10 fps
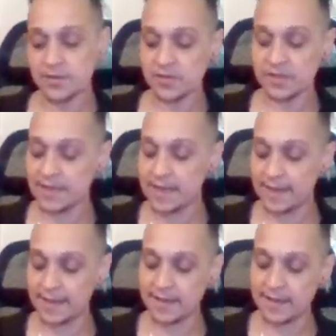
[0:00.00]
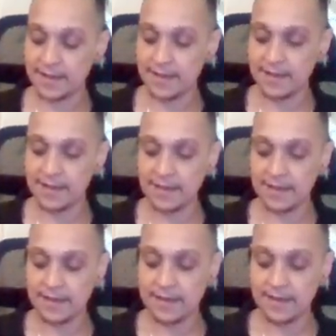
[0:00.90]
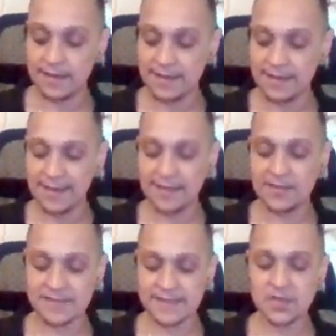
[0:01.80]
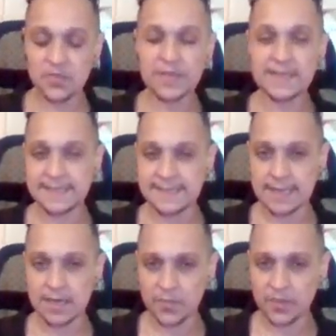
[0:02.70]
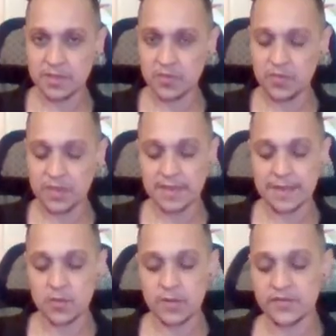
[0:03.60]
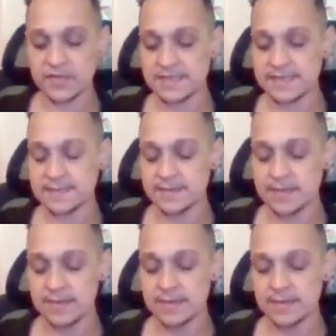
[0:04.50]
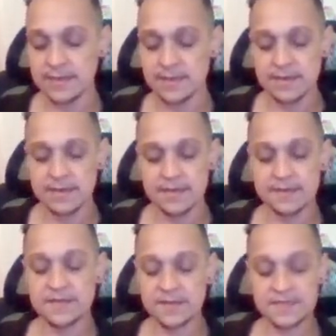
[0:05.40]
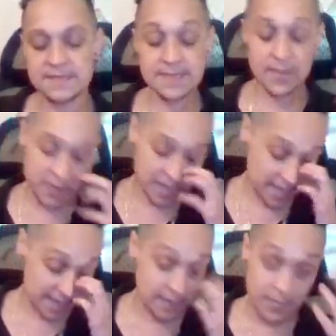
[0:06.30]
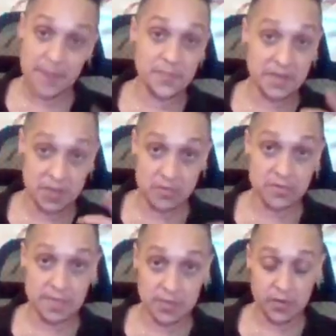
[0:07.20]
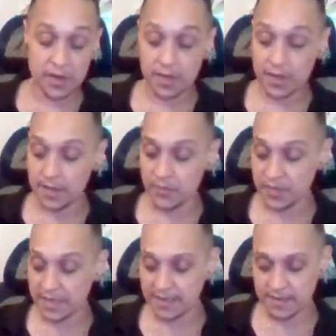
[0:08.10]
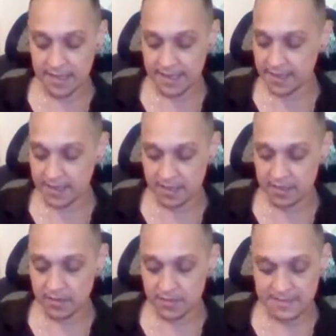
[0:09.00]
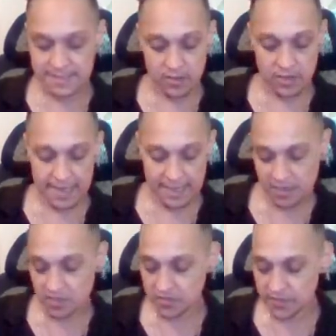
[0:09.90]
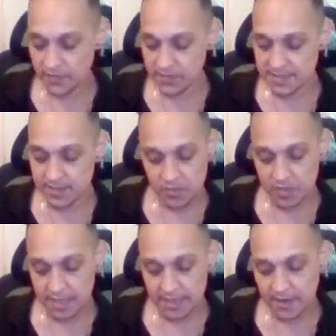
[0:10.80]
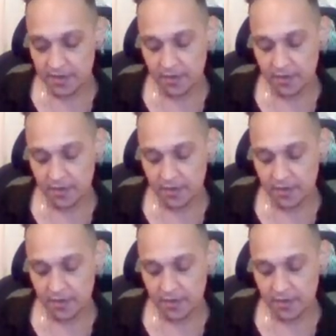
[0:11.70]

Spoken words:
literally like, it looks like they're being set up a little bit, like whoever this, there's somebody, and it might be you, Libra, playing like, you know, secret angel for somebody,